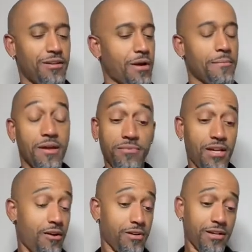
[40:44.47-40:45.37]
I
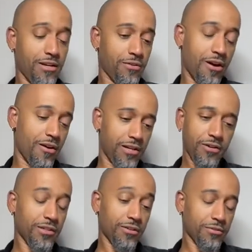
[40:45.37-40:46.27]
already know.
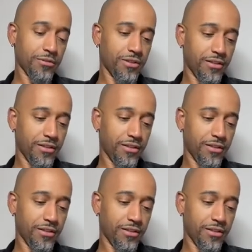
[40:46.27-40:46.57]
It's going to do it.